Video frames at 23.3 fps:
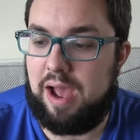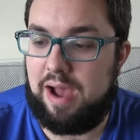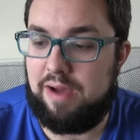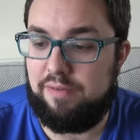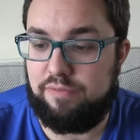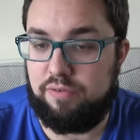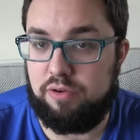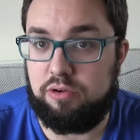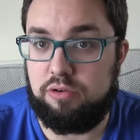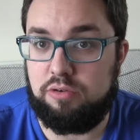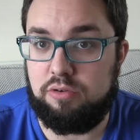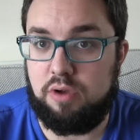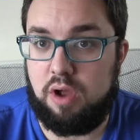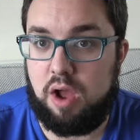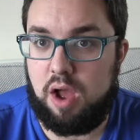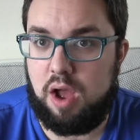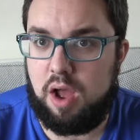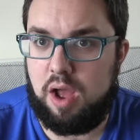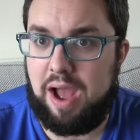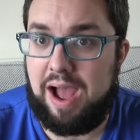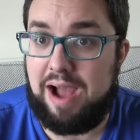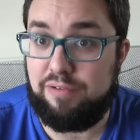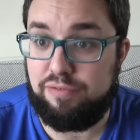
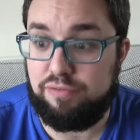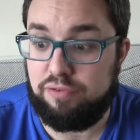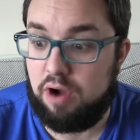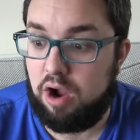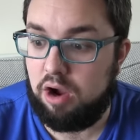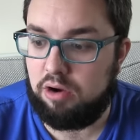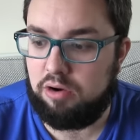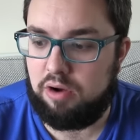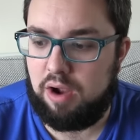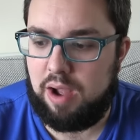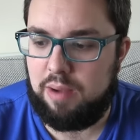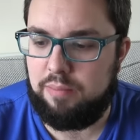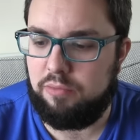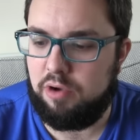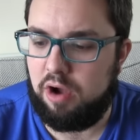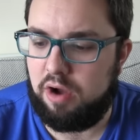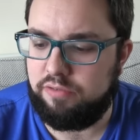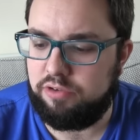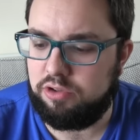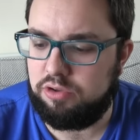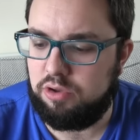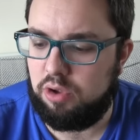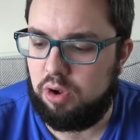
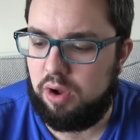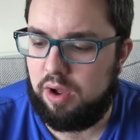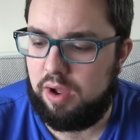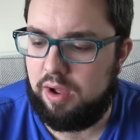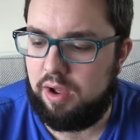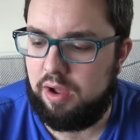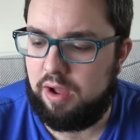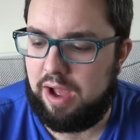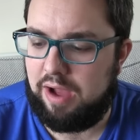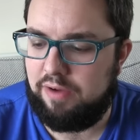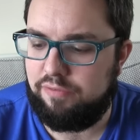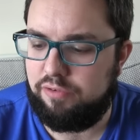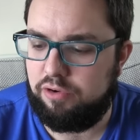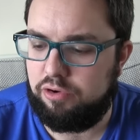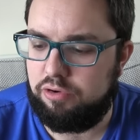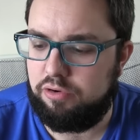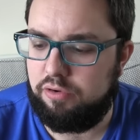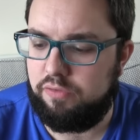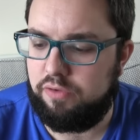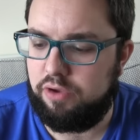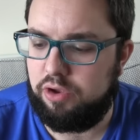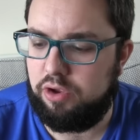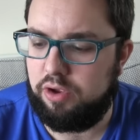@fretgram, it's not
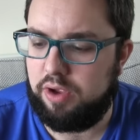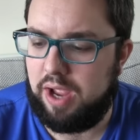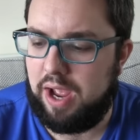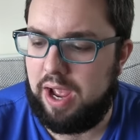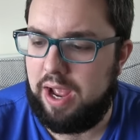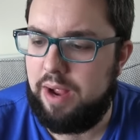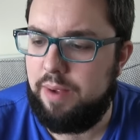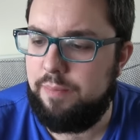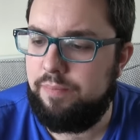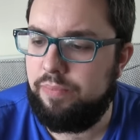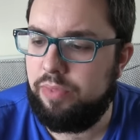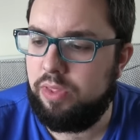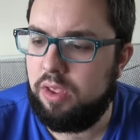@foodreviewuk.